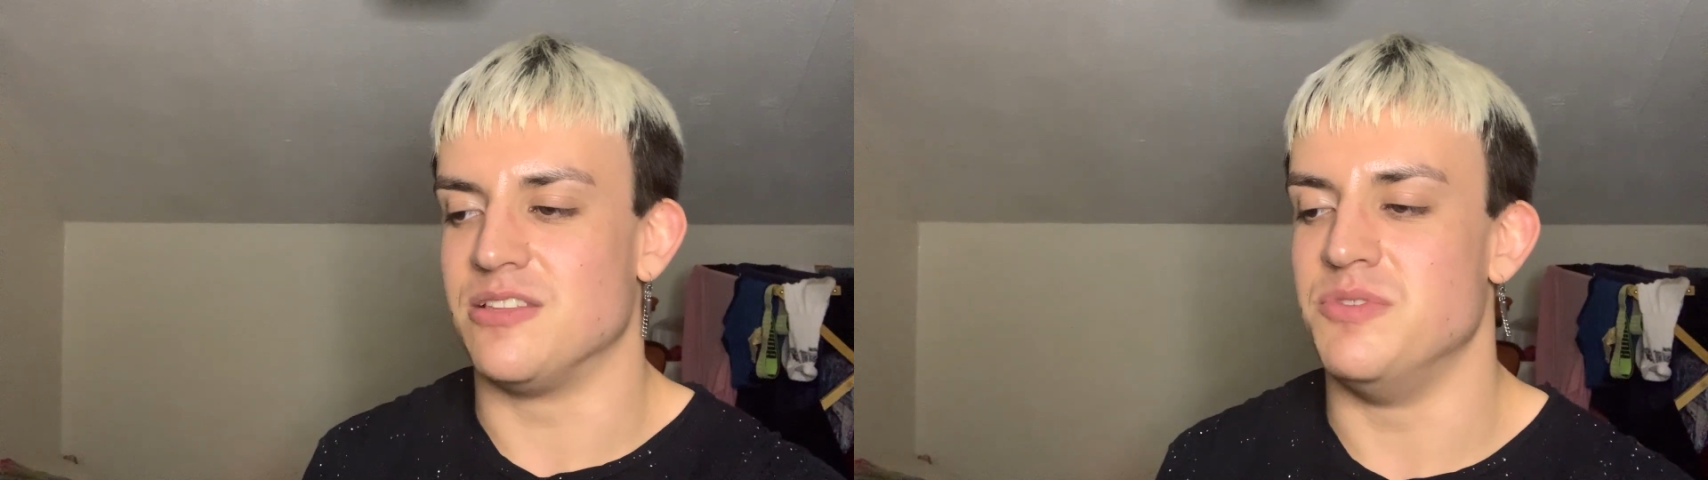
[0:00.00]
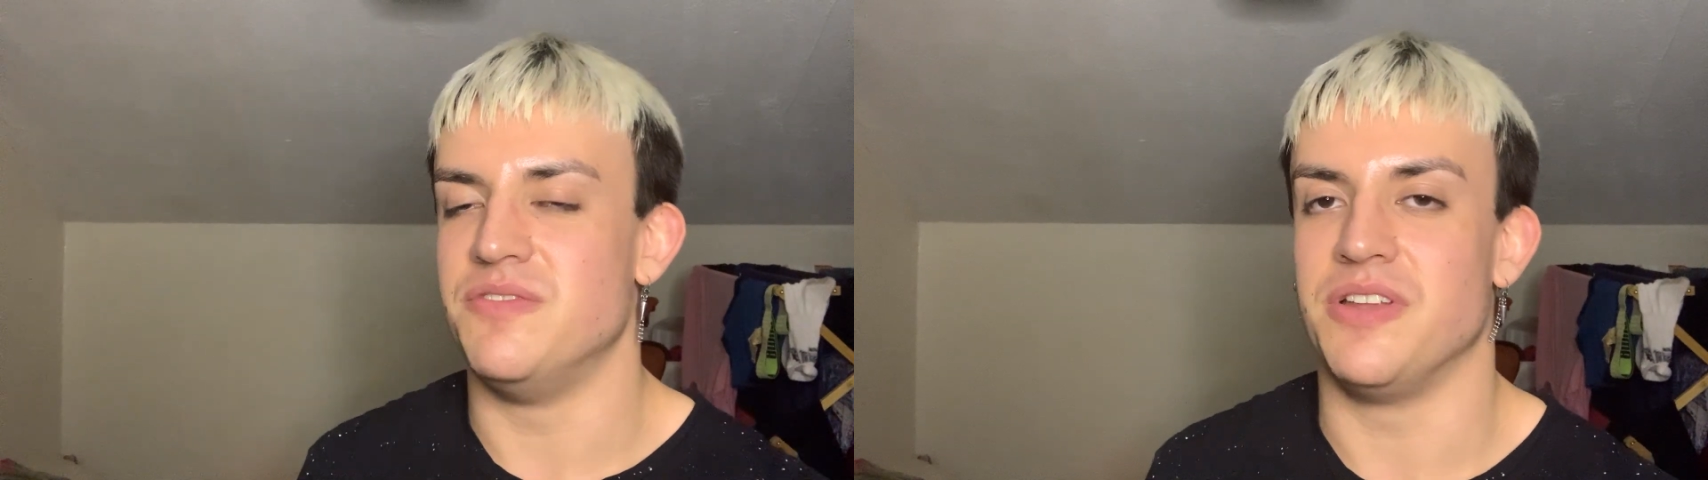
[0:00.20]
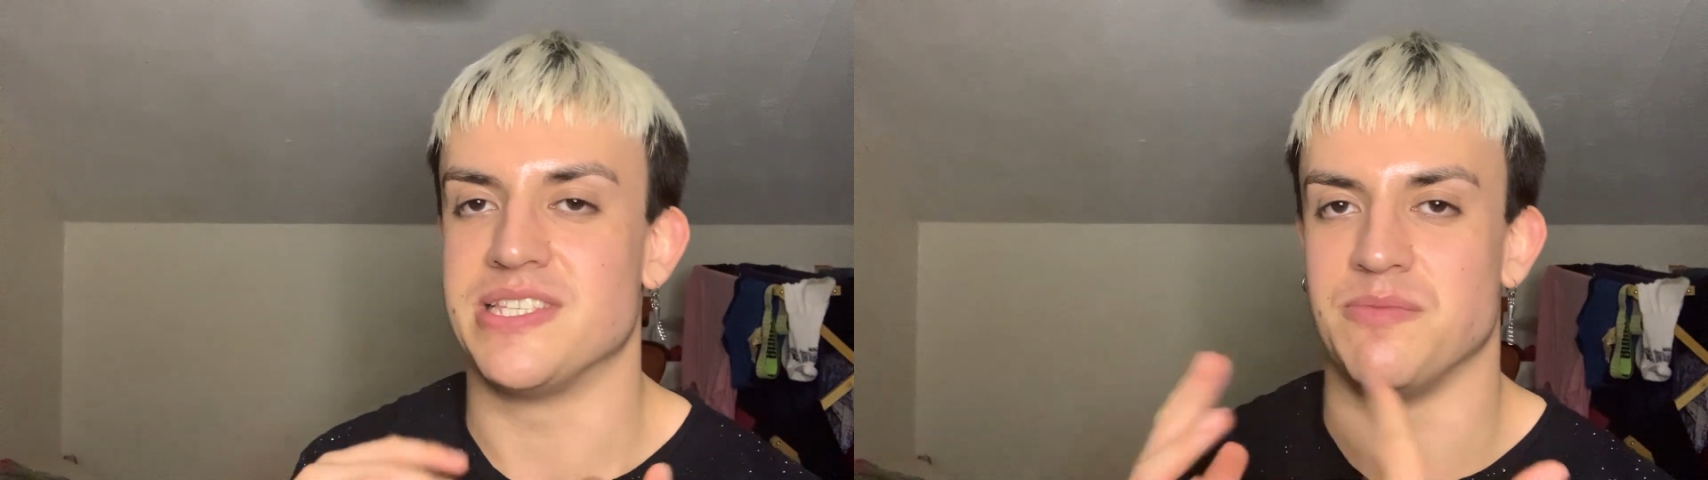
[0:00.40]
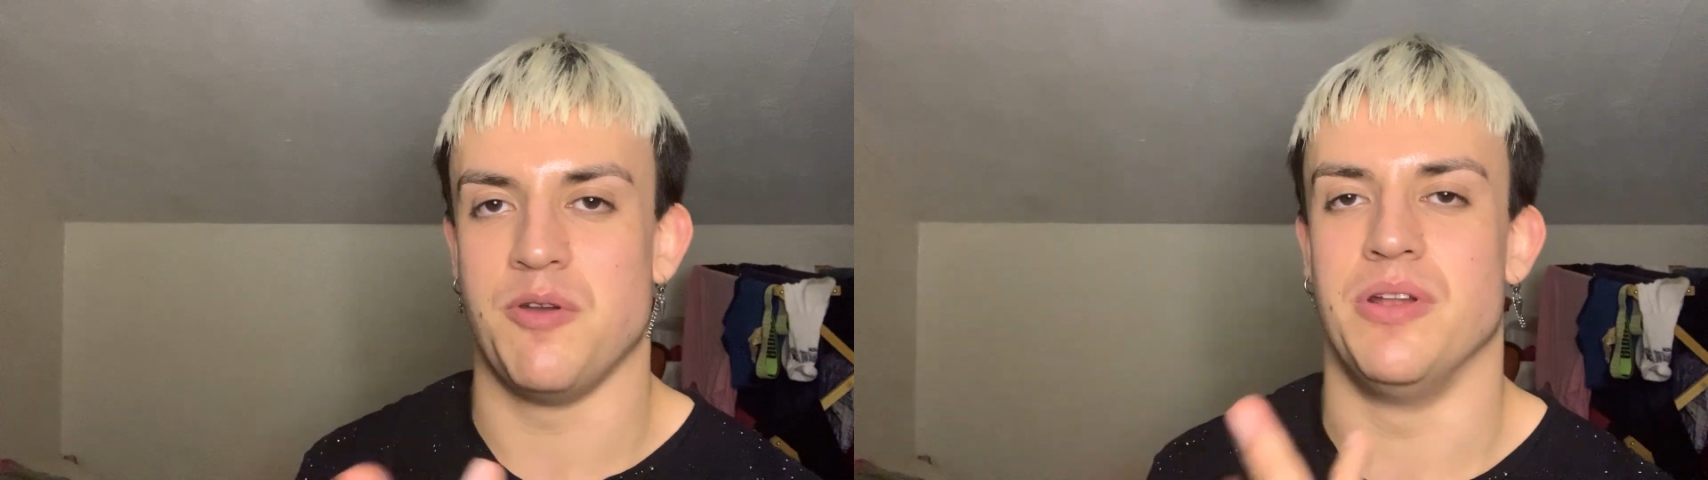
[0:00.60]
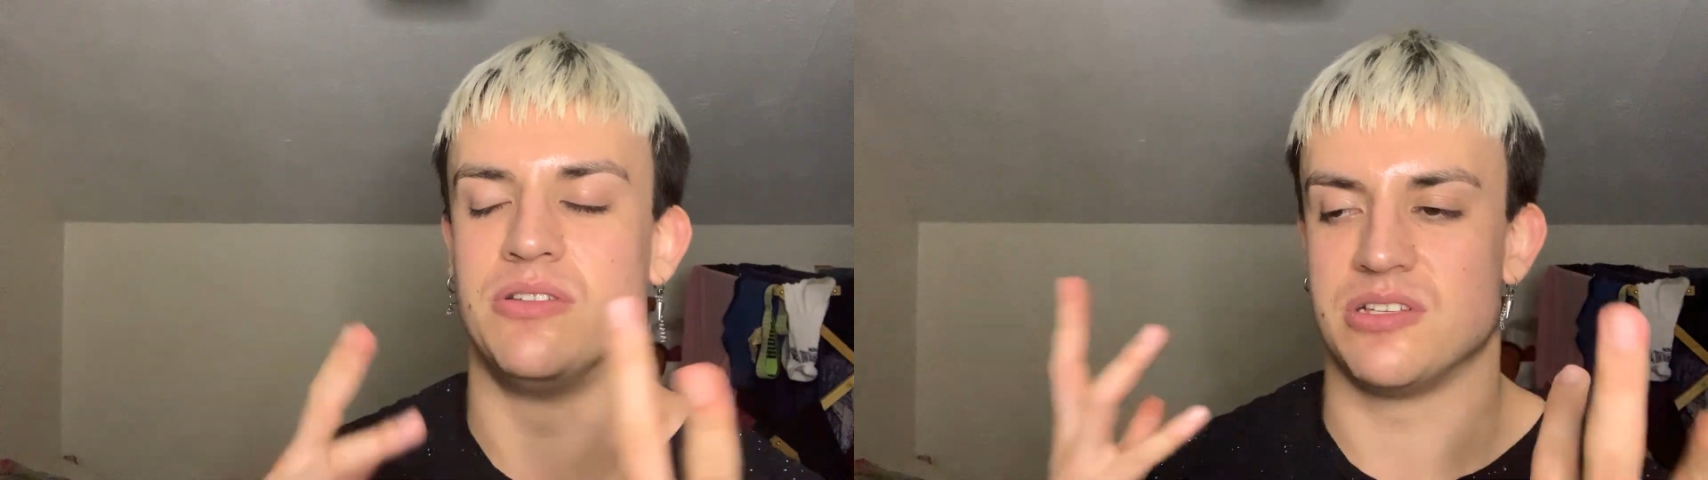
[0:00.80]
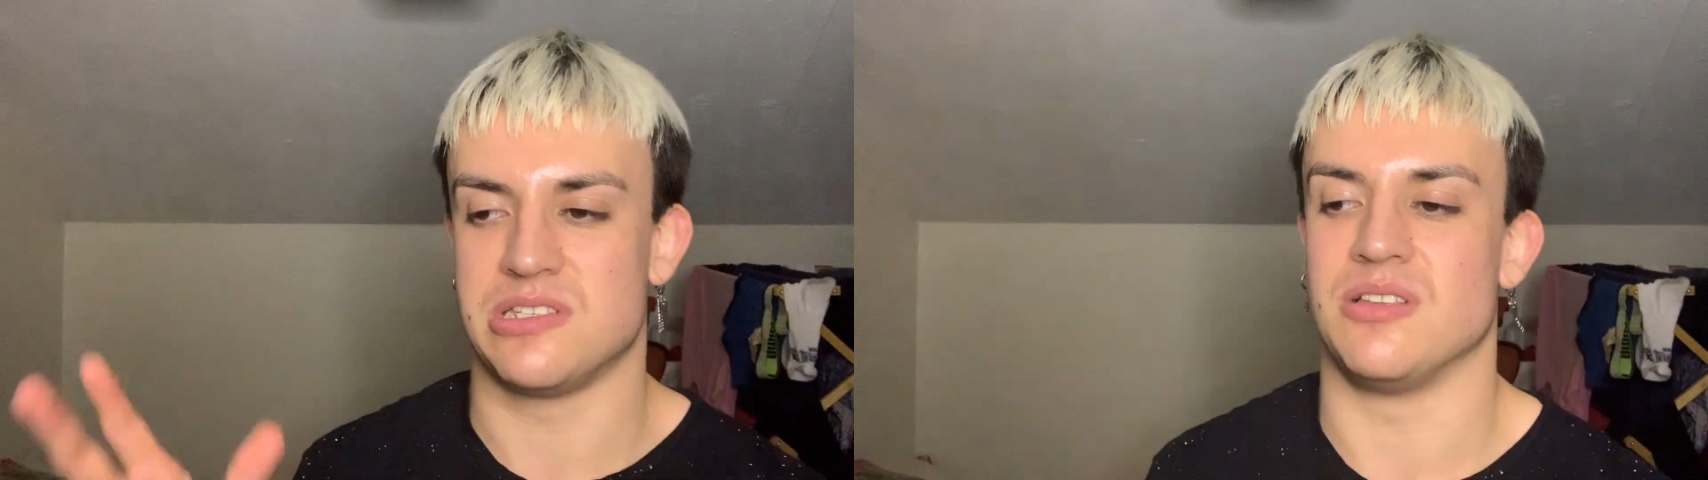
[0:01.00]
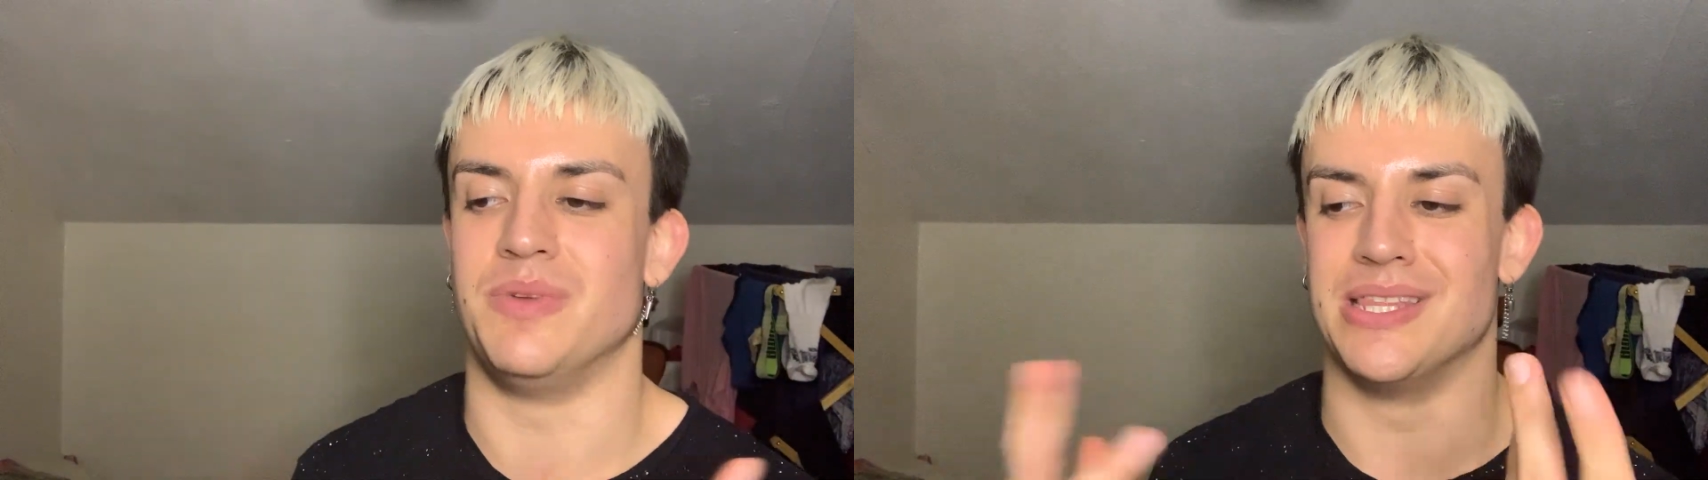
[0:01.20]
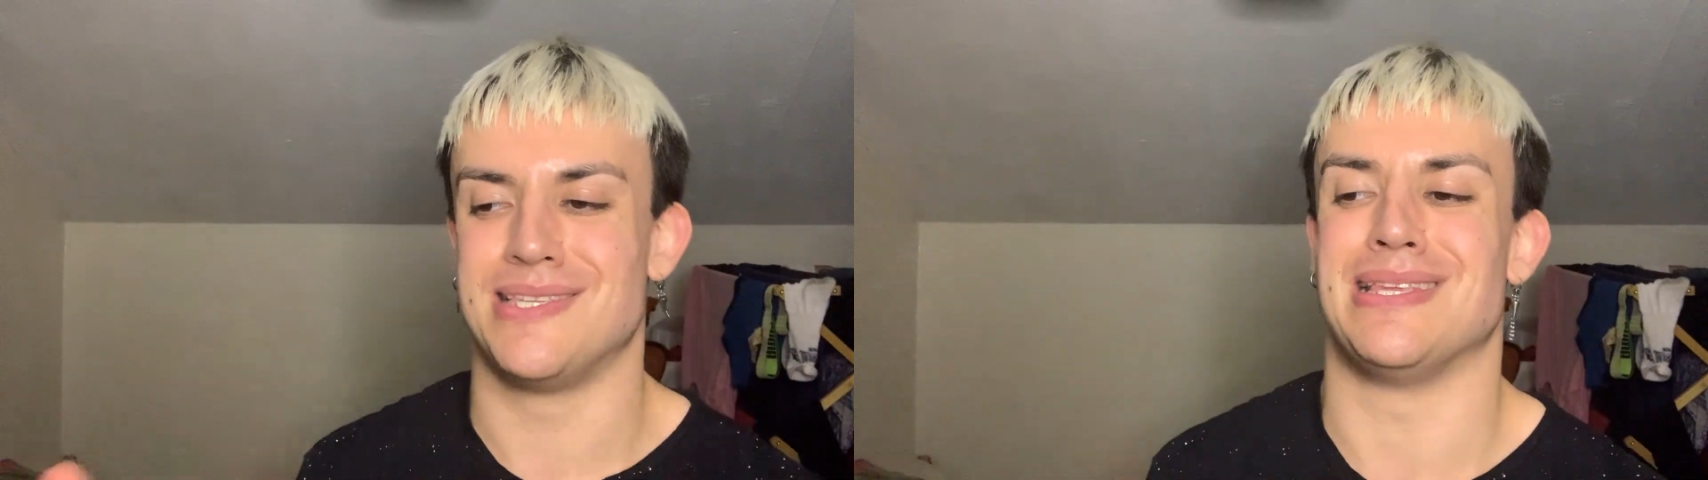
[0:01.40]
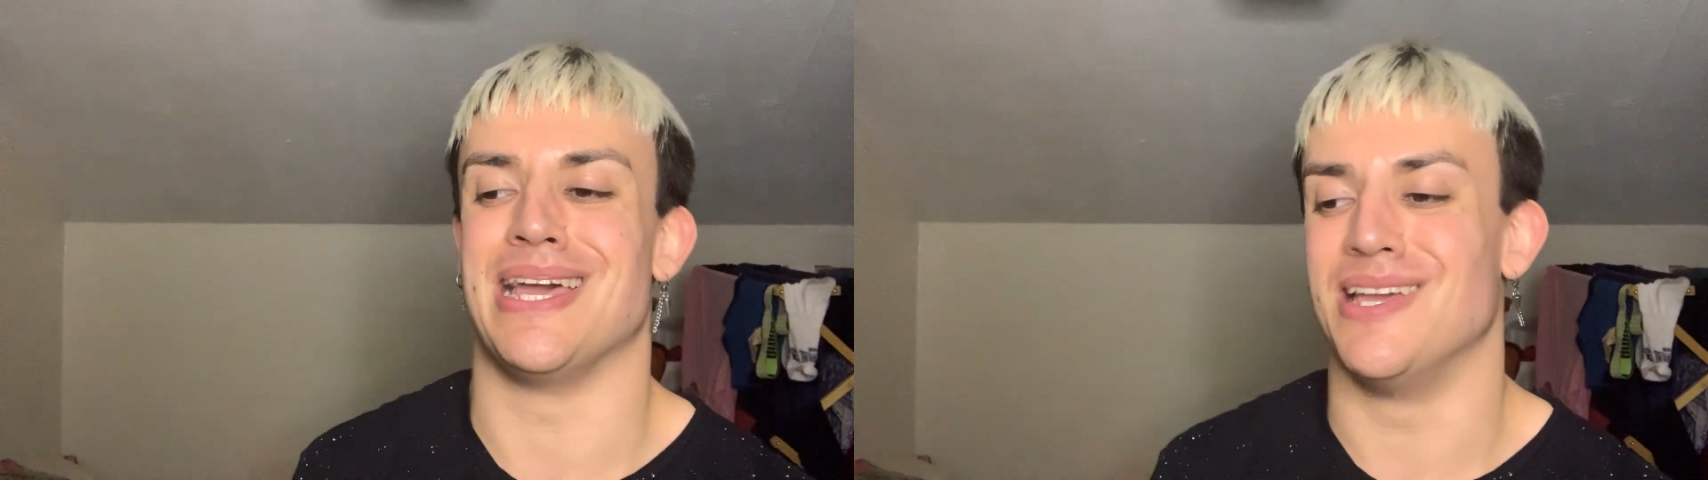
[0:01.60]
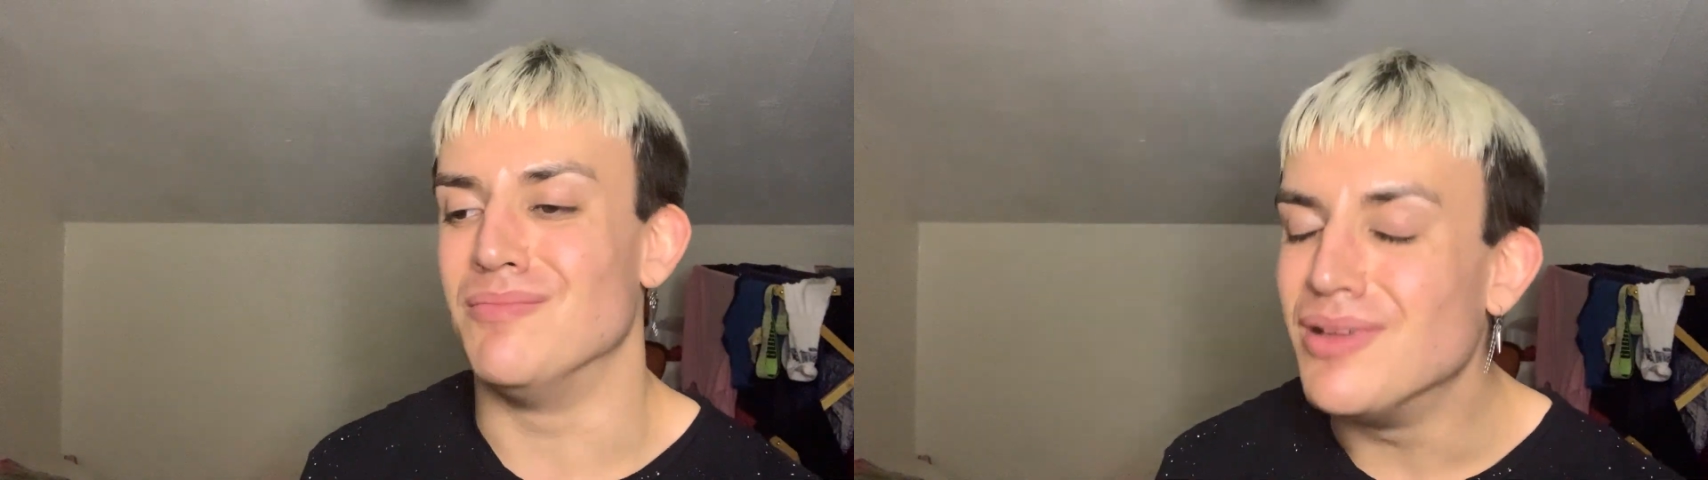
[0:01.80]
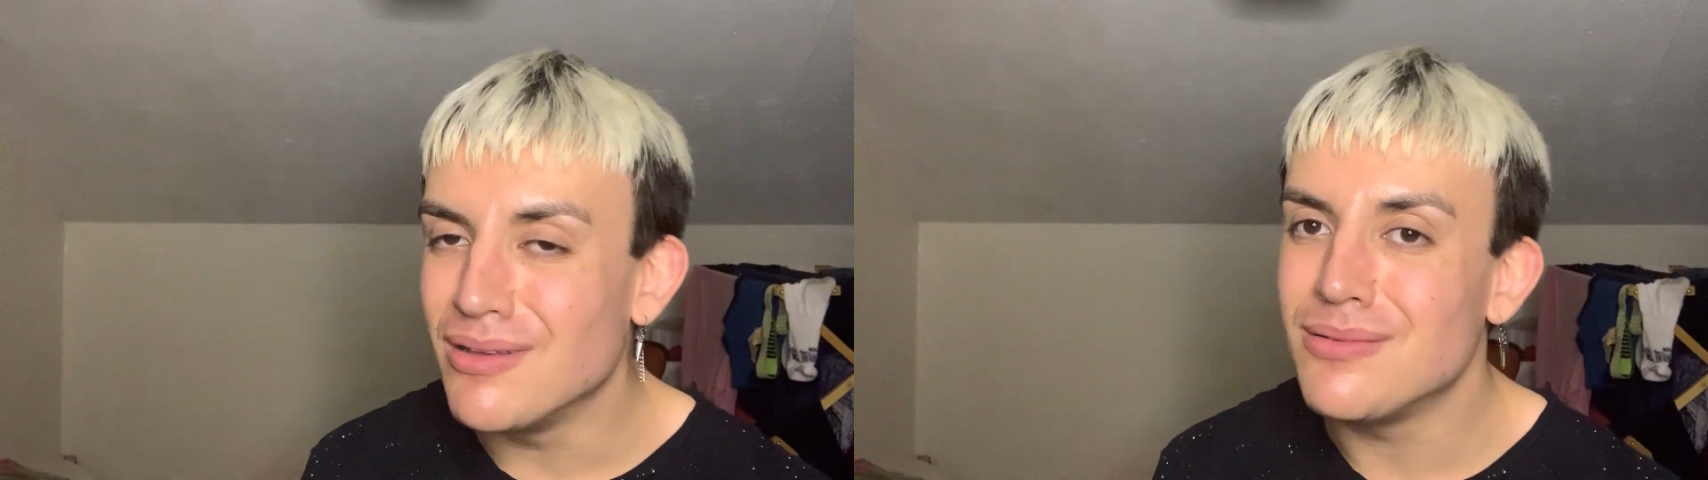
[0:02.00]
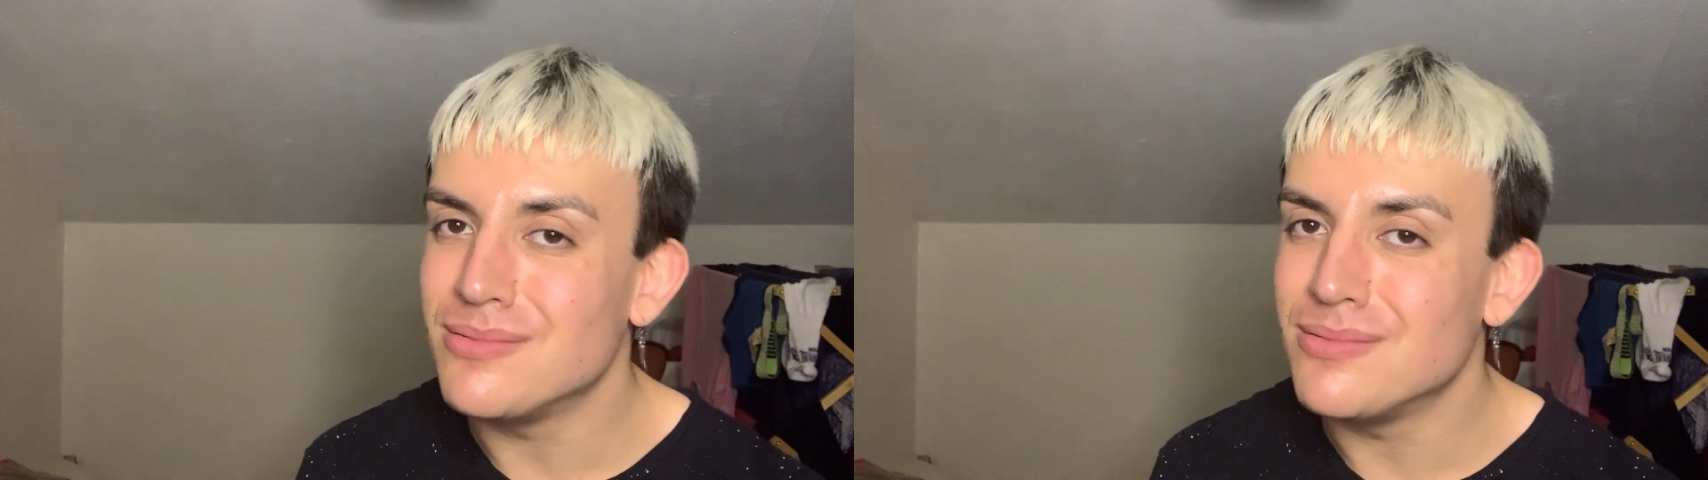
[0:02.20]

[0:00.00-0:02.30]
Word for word: the music videos at the moment are just a bit the same.